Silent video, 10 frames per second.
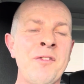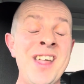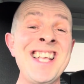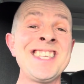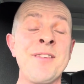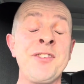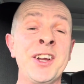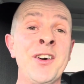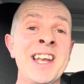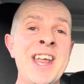That's something
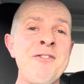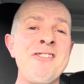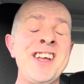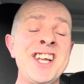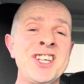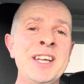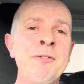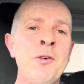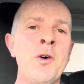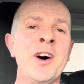I never actually
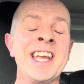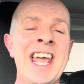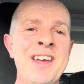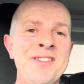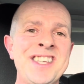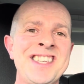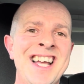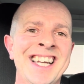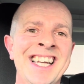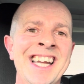thought I'd ever
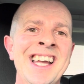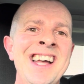say.